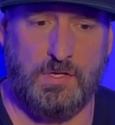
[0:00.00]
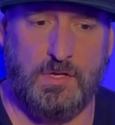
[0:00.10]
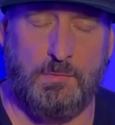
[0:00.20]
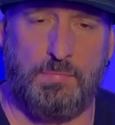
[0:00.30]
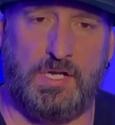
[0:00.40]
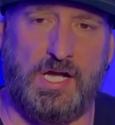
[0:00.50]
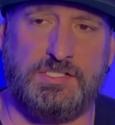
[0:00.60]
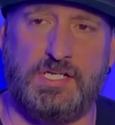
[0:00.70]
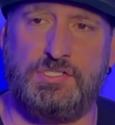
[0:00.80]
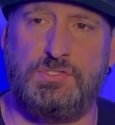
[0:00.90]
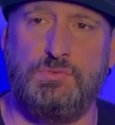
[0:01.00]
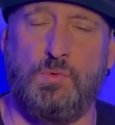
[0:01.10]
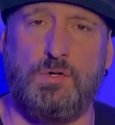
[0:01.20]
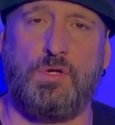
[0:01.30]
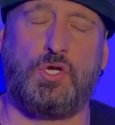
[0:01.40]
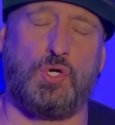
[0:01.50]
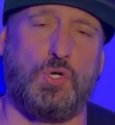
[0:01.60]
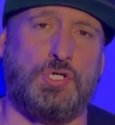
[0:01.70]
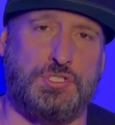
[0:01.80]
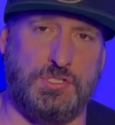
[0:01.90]
But guys, I want to
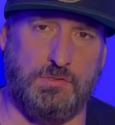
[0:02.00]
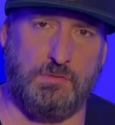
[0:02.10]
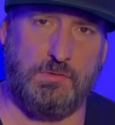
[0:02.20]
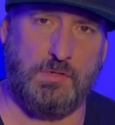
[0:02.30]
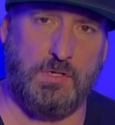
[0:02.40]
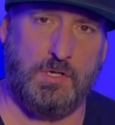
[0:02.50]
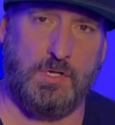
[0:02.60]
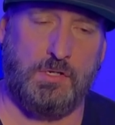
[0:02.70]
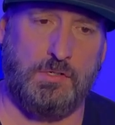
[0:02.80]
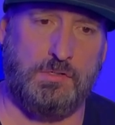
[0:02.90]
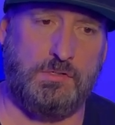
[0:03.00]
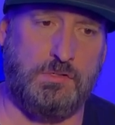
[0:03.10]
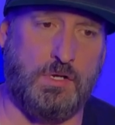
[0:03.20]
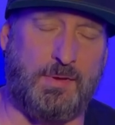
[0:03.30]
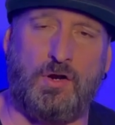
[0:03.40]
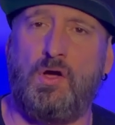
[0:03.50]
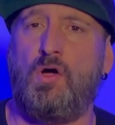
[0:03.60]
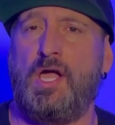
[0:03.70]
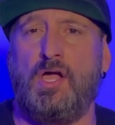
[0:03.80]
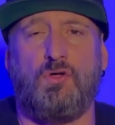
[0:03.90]
encourage you, no matter how
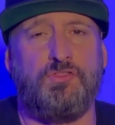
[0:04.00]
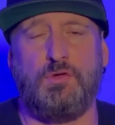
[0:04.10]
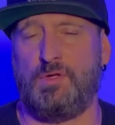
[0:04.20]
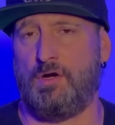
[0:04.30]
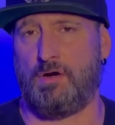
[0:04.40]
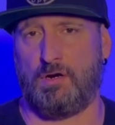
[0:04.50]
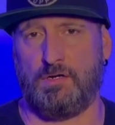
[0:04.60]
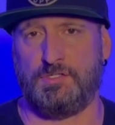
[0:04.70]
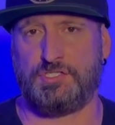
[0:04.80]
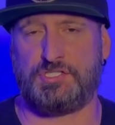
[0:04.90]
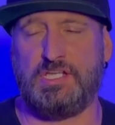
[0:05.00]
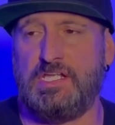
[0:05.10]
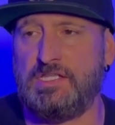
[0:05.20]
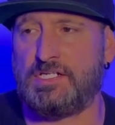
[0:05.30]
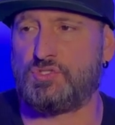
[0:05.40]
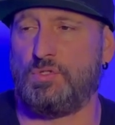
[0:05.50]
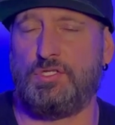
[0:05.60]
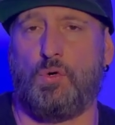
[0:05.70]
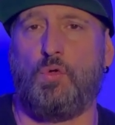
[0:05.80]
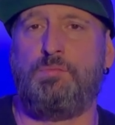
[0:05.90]
healthy we are, and just thinking that it's only the
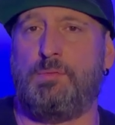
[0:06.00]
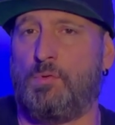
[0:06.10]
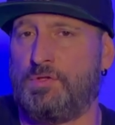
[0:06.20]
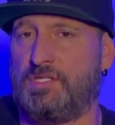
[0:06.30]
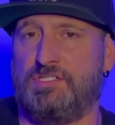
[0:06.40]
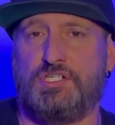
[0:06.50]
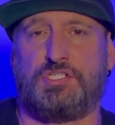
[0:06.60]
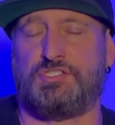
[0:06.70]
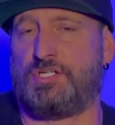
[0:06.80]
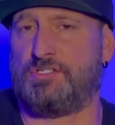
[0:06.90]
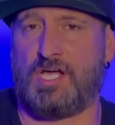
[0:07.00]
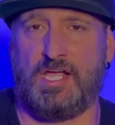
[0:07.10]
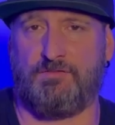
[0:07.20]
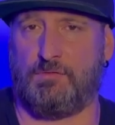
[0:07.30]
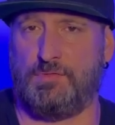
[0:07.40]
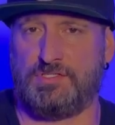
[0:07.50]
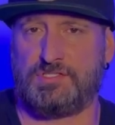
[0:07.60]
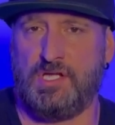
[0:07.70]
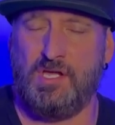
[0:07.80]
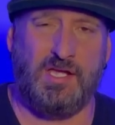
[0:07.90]
old people with conditions that are dying from this.
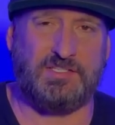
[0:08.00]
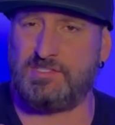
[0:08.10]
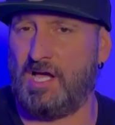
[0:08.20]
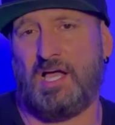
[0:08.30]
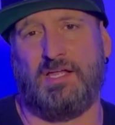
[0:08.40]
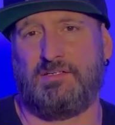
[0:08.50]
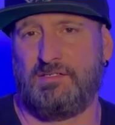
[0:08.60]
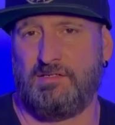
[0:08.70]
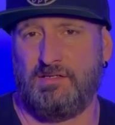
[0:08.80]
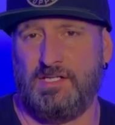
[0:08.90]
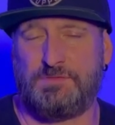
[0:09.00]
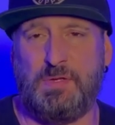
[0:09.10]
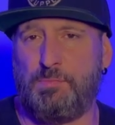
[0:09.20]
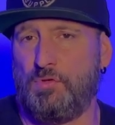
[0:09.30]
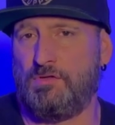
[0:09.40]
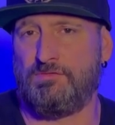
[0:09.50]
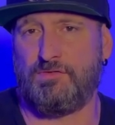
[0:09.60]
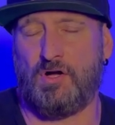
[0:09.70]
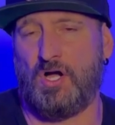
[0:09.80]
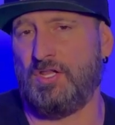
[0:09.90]
It's not. It's people of
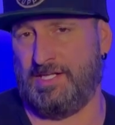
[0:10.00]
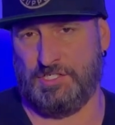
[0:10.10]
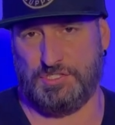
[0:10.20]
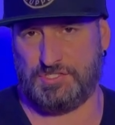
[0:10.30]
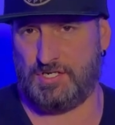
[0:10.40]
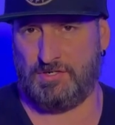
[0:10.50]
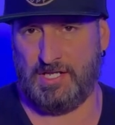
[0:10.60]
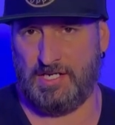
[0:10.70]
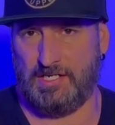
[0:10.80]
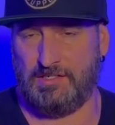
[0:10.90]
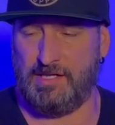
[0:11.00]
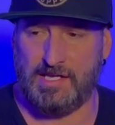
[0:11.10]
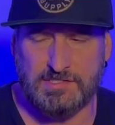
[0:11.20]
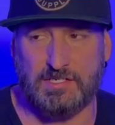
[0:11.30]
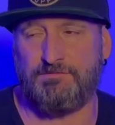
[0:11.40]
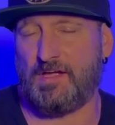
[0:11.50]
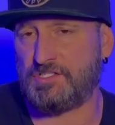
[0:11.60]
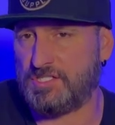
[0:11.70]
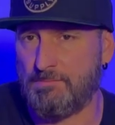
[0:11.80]
all ages that are getting it. Yes, it affects them